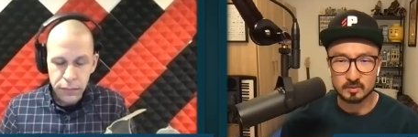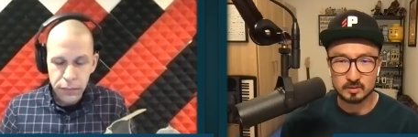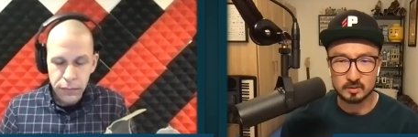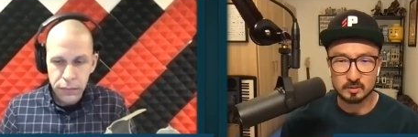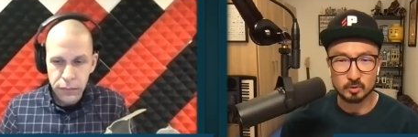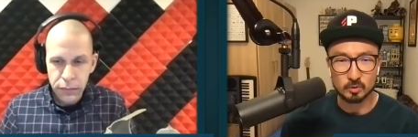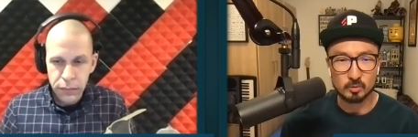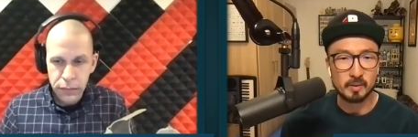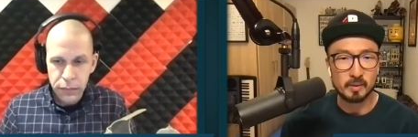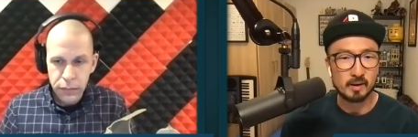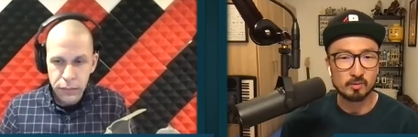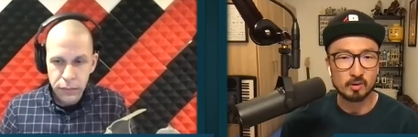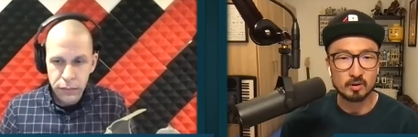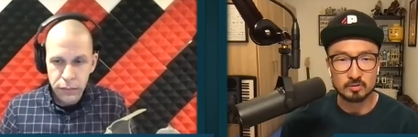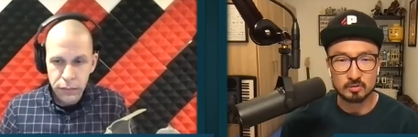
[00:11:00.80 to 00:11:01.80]
Speaker 1: similar
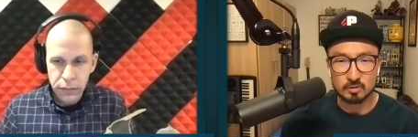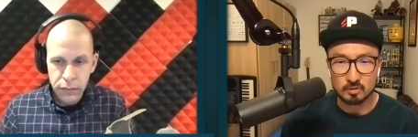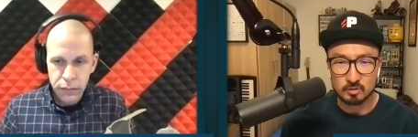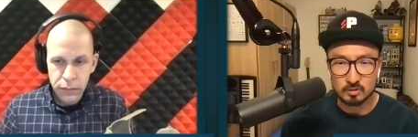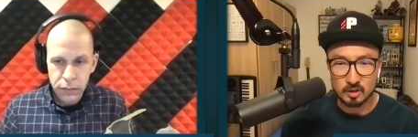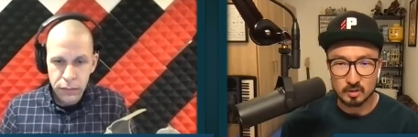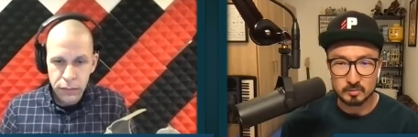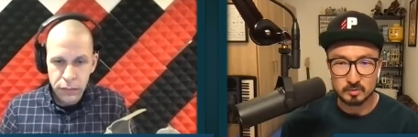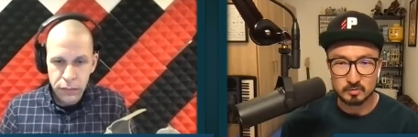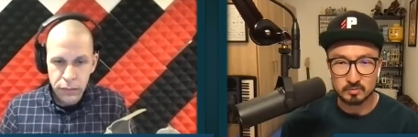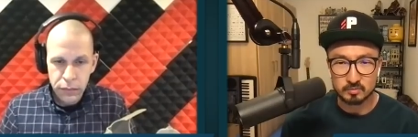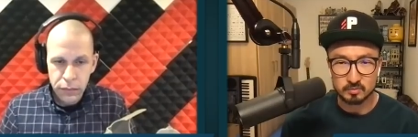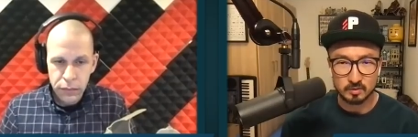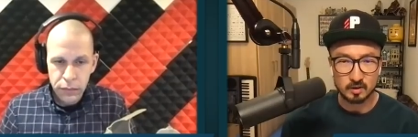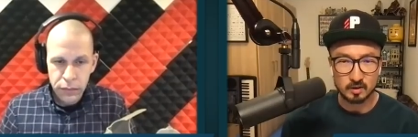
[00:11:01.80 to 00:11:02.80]
main roster types
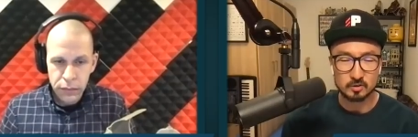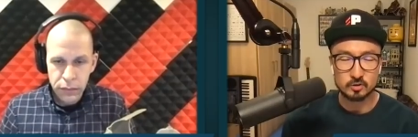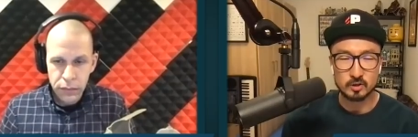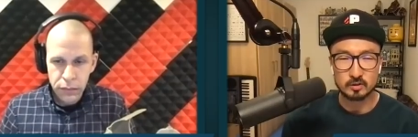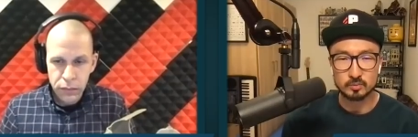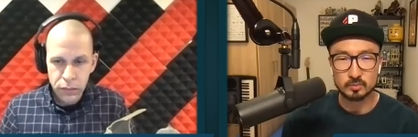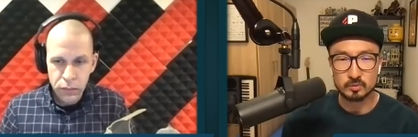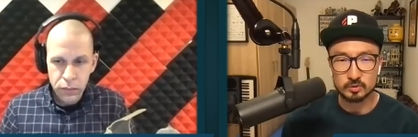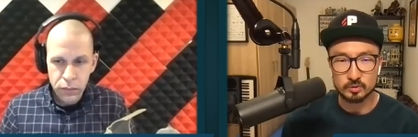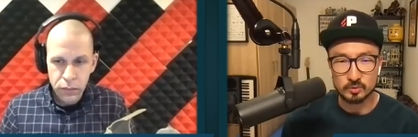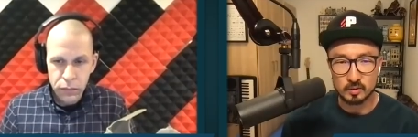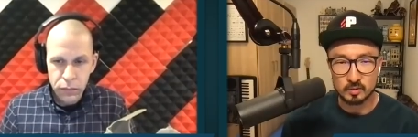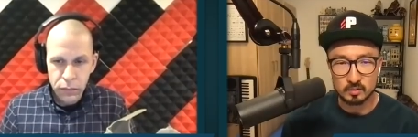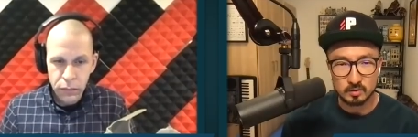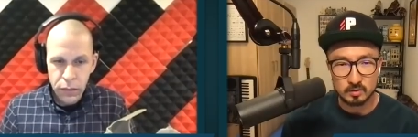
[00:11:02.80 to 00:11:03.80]
of contracts, wouldn't you
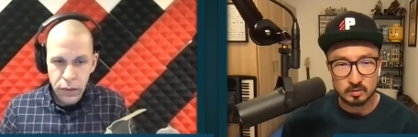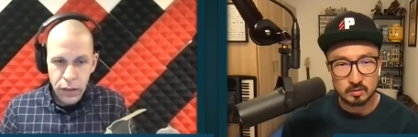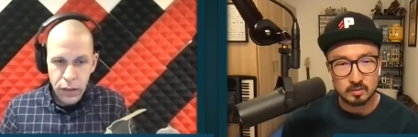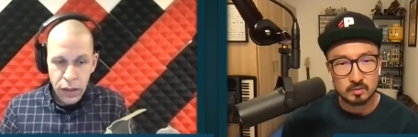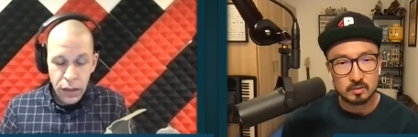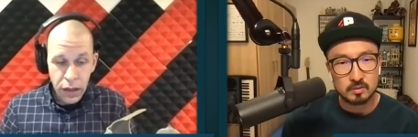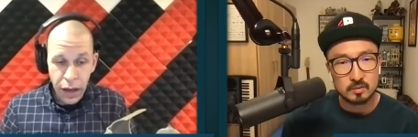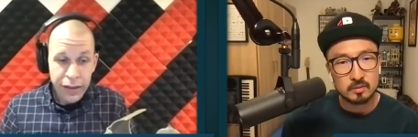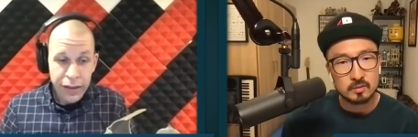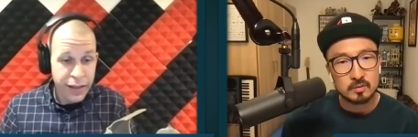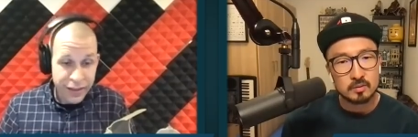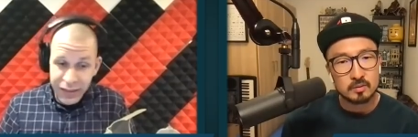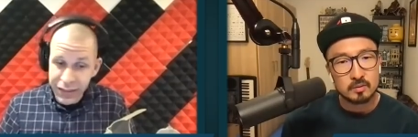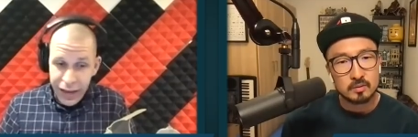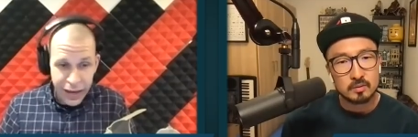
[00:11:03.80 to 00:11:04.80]
think?
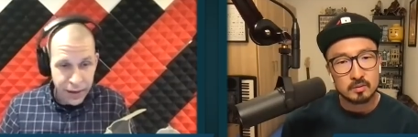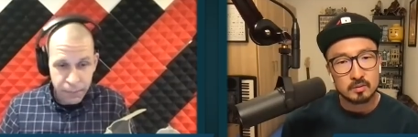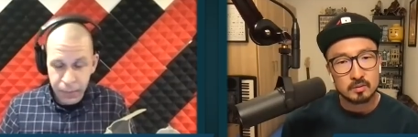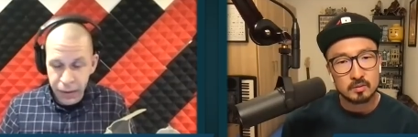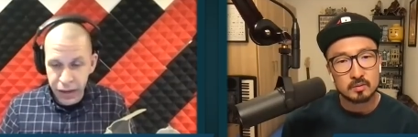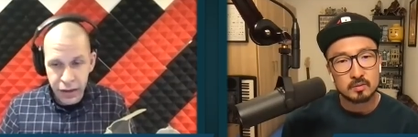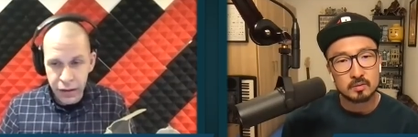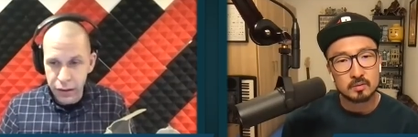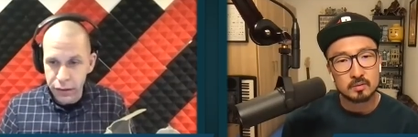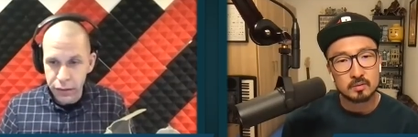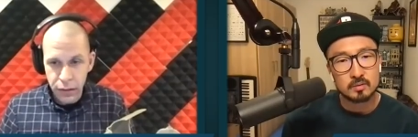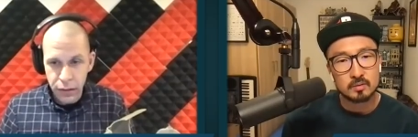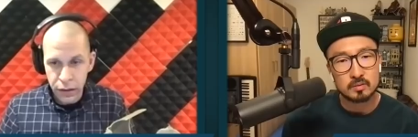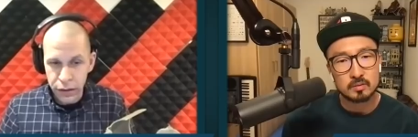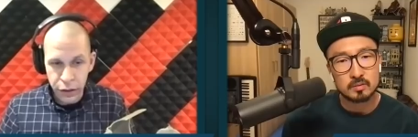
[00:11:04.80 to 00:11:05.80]
Speaker 2: Unless they had been,
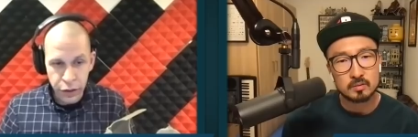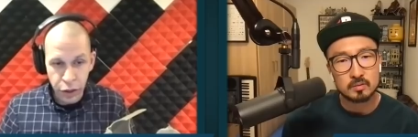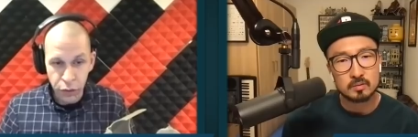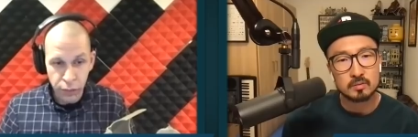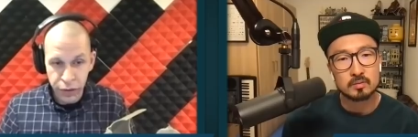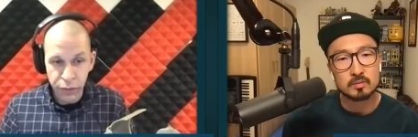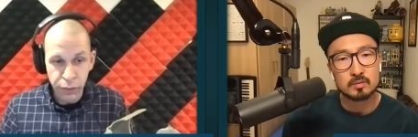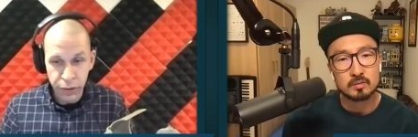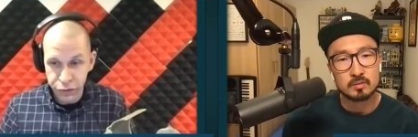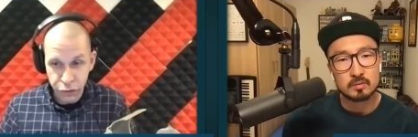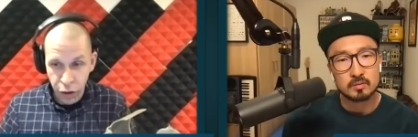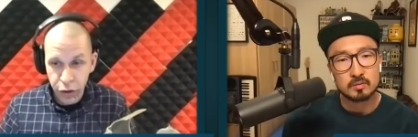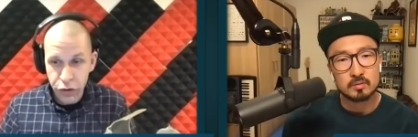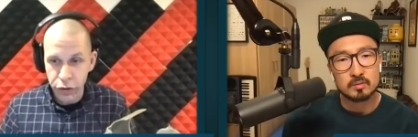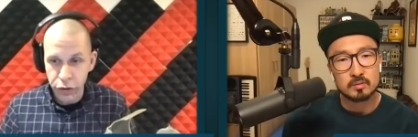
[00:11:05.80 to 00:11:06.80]
you know, re-
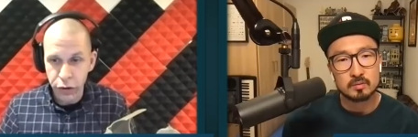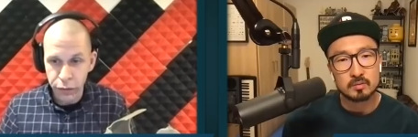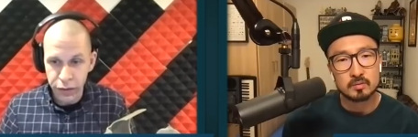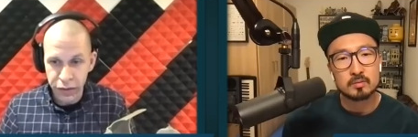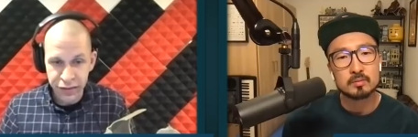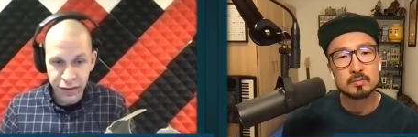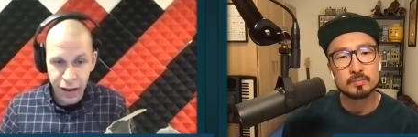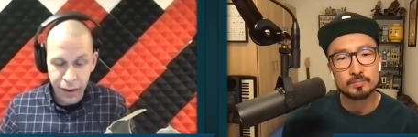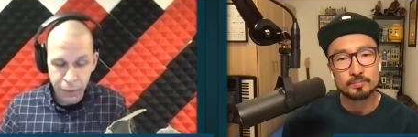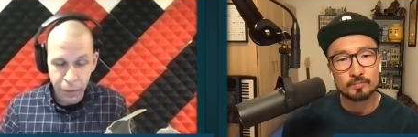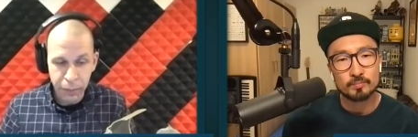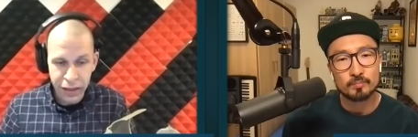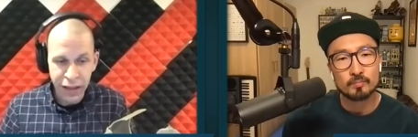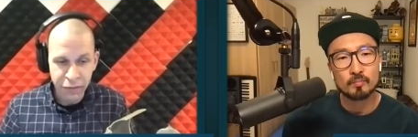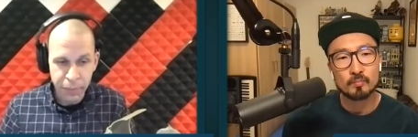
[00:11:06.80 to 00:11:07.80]
restructured over this time. I
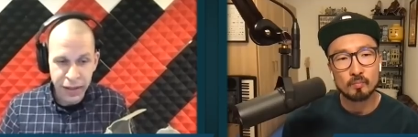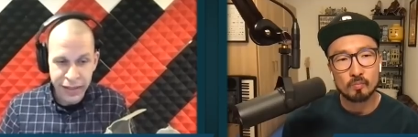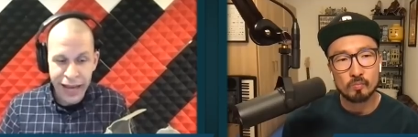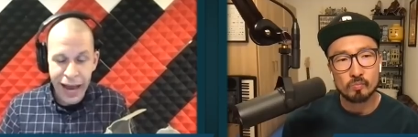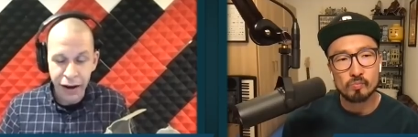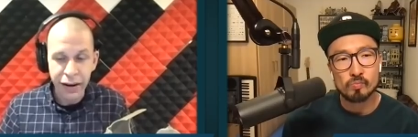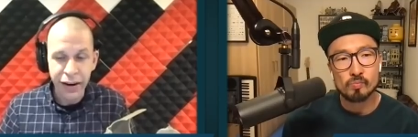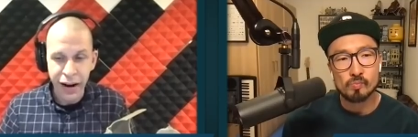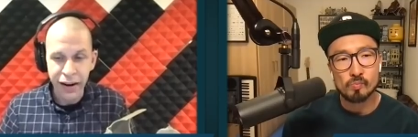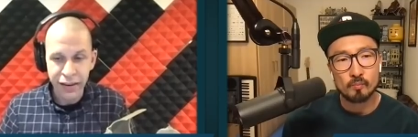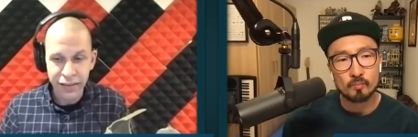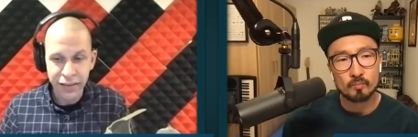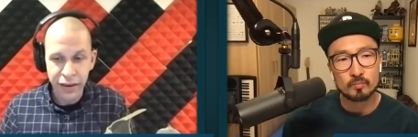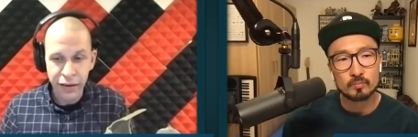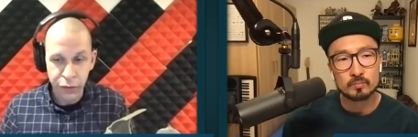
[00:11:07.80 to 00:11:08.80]
mean, they've been down in
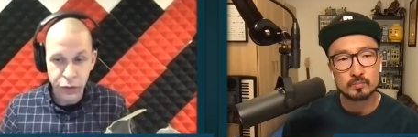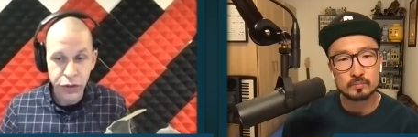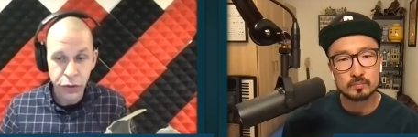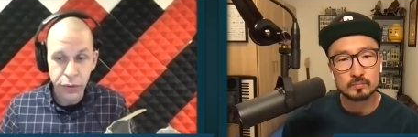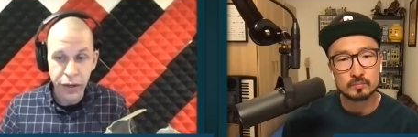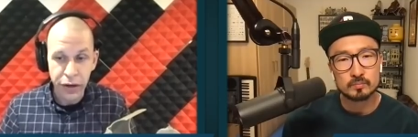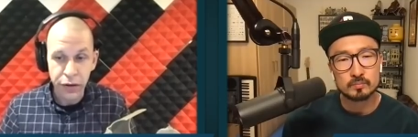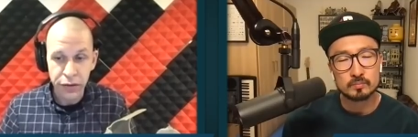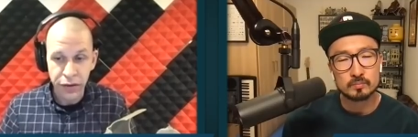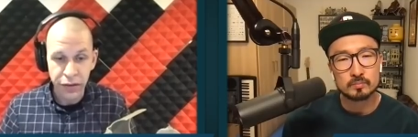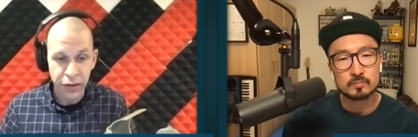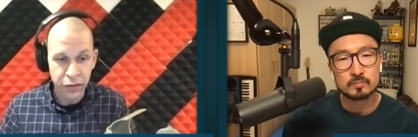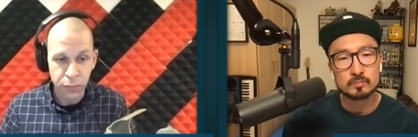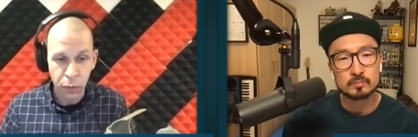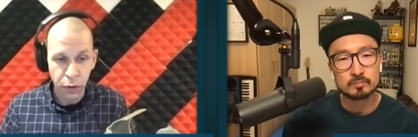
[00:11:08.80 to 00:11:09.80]
NXT for two years at
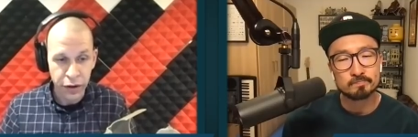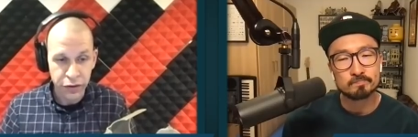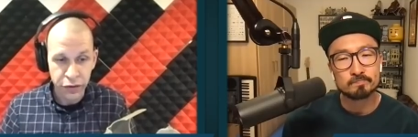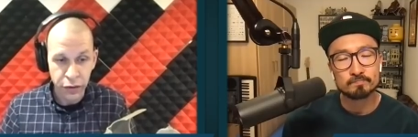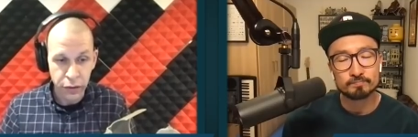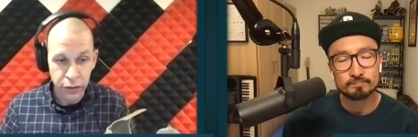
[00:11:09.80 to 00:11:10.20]
this point. So